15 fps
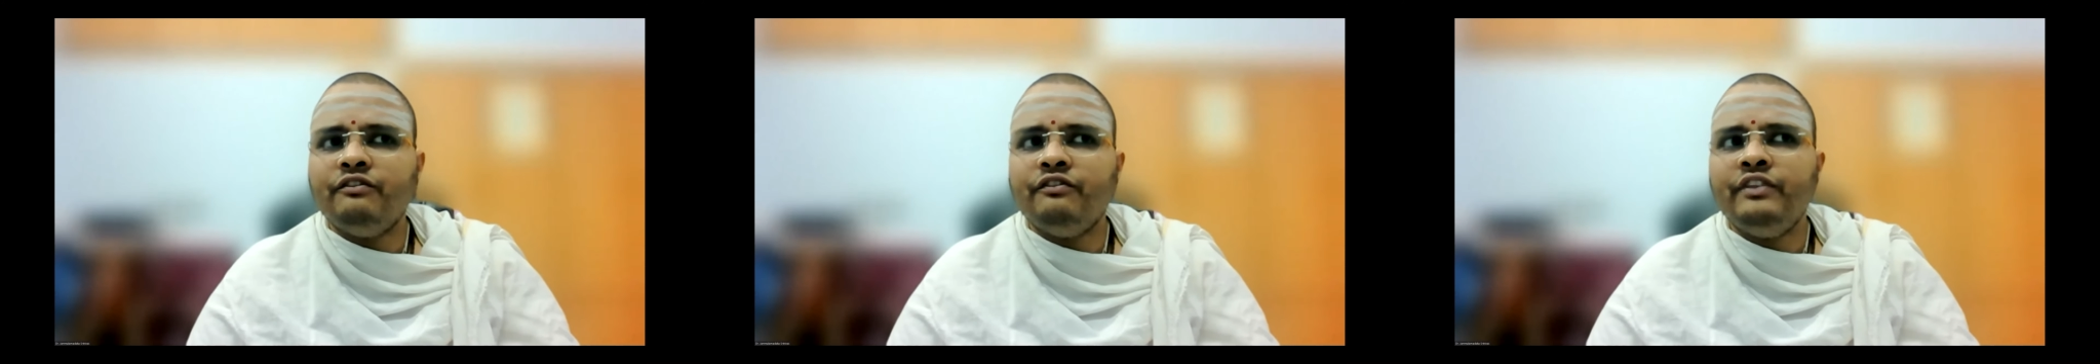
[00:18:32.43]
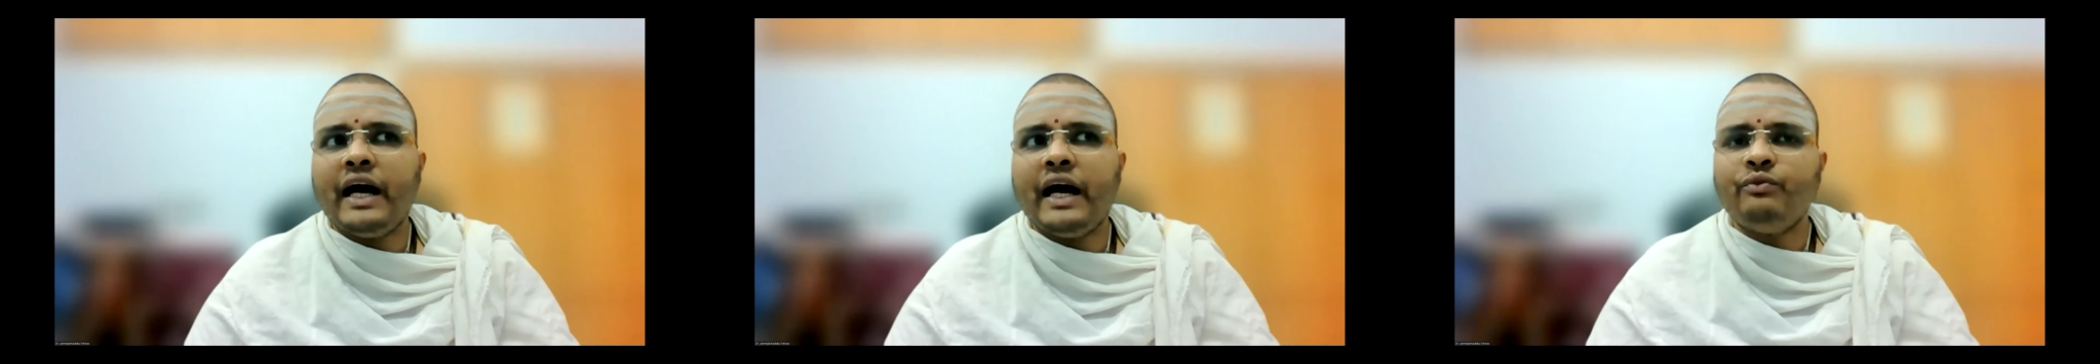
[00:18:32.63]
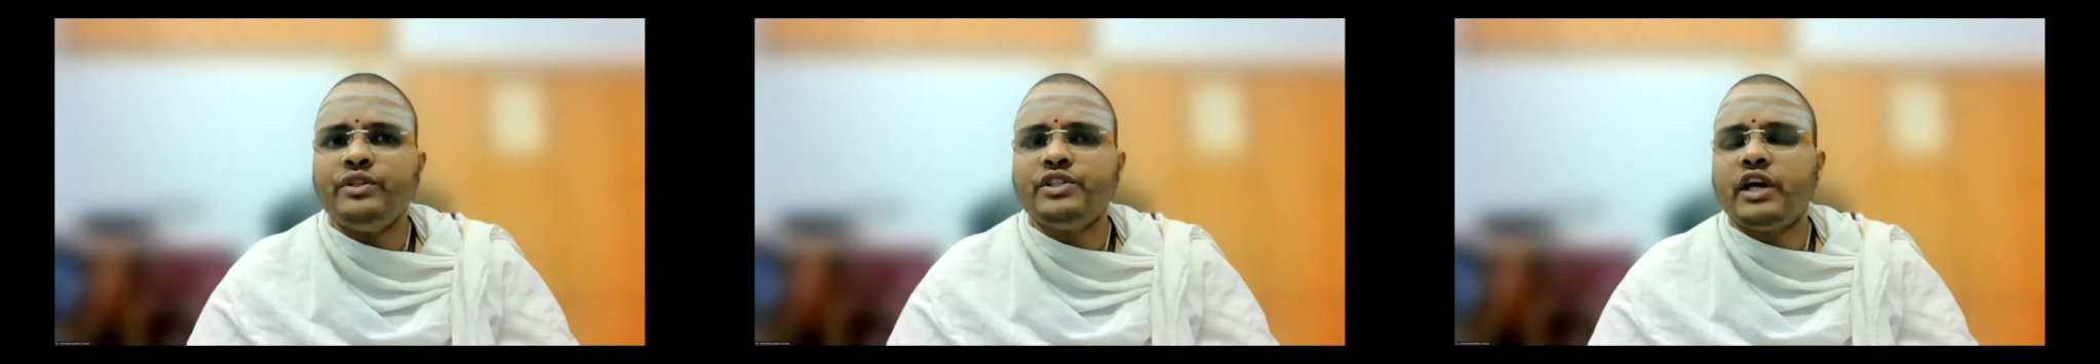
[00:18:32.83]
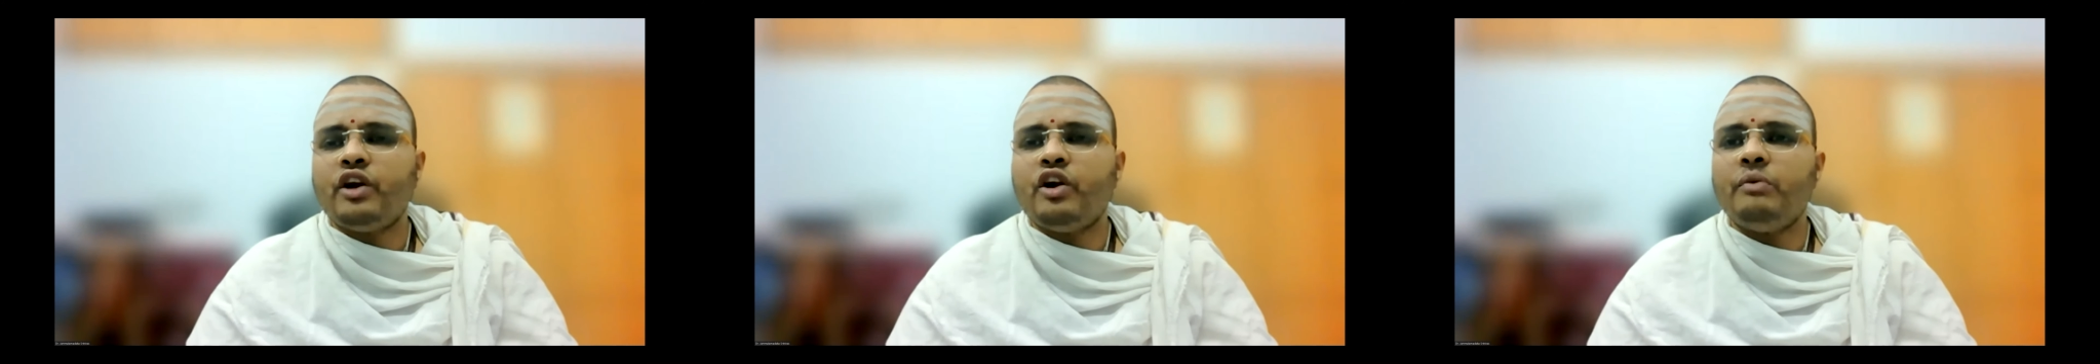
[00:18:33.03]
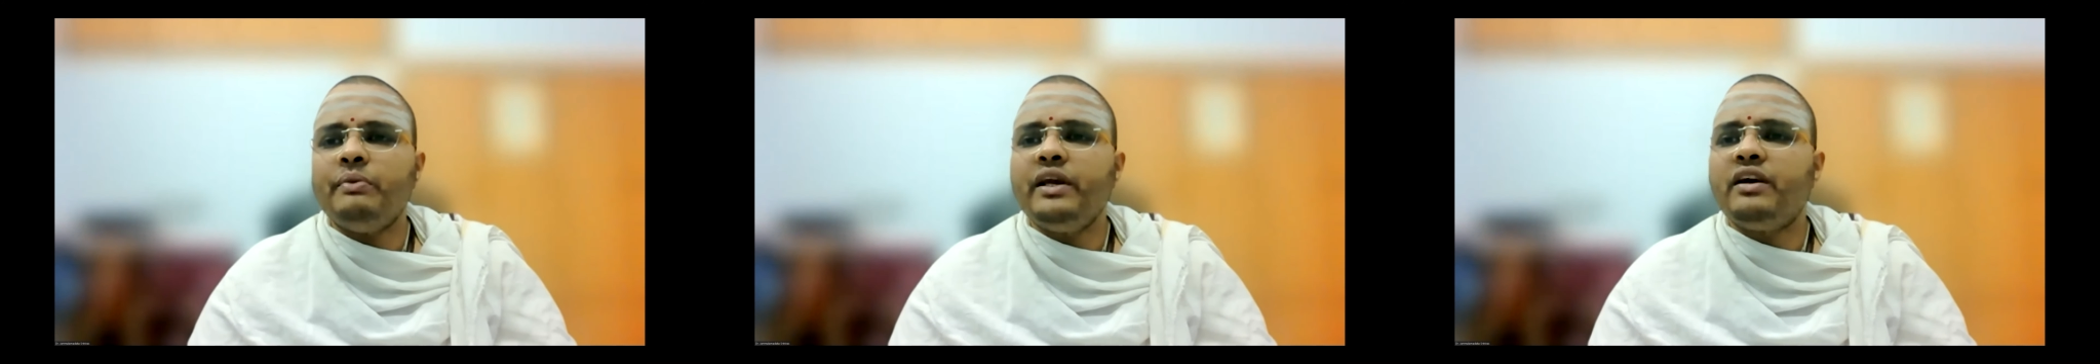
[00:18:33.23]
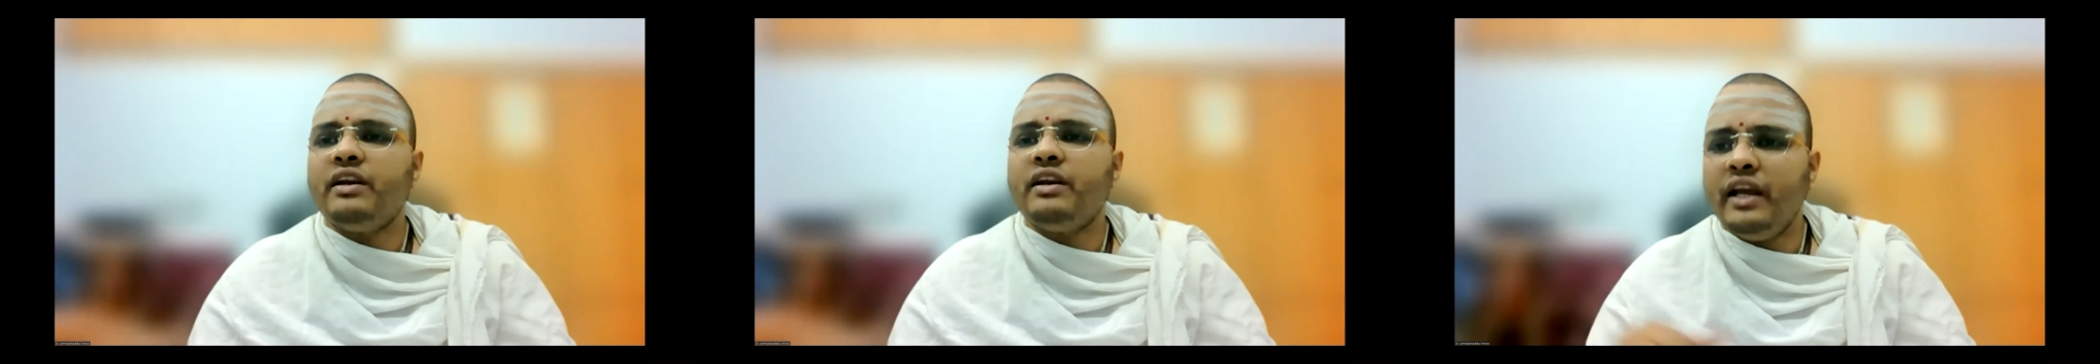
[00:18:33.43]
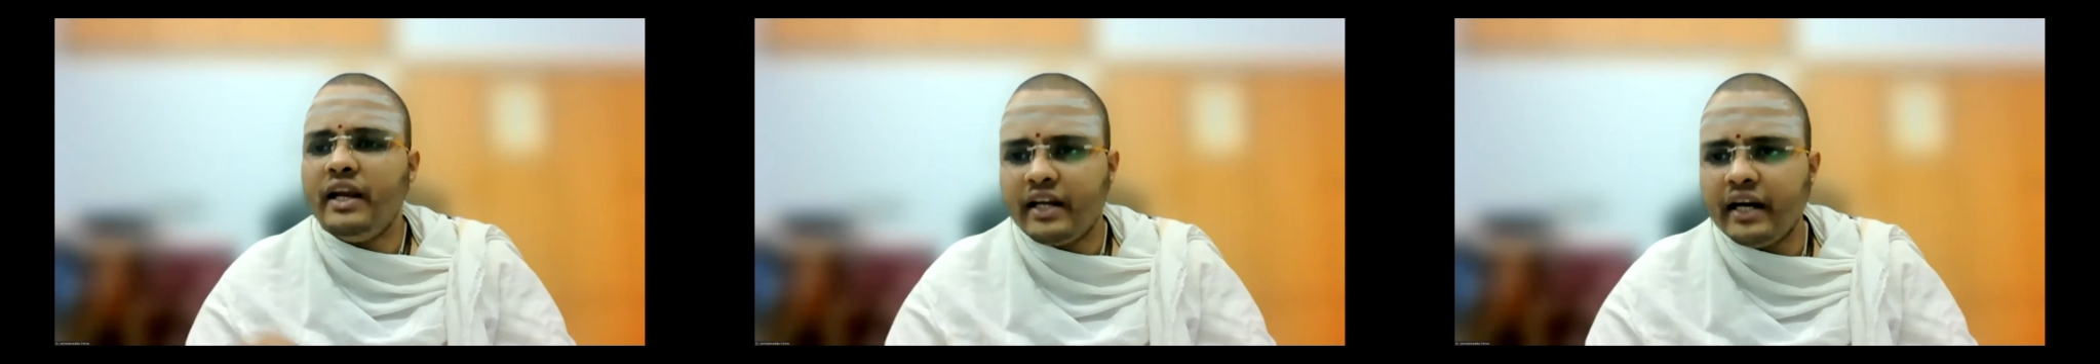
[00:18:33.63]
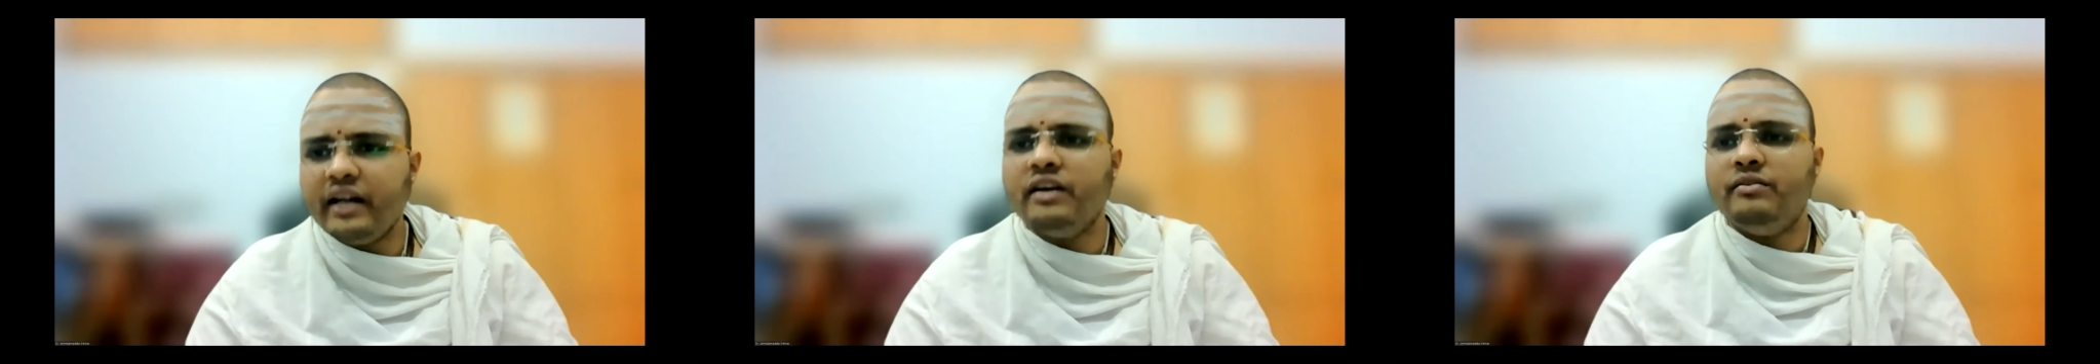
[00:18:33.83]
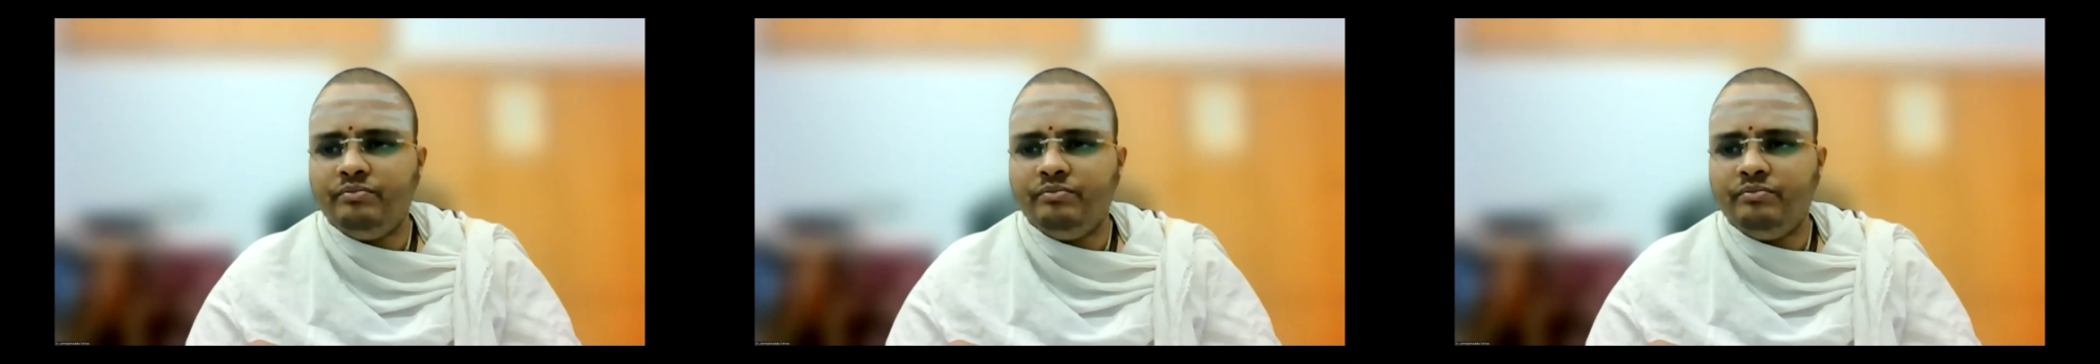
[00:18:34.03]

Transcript: that which cannot be created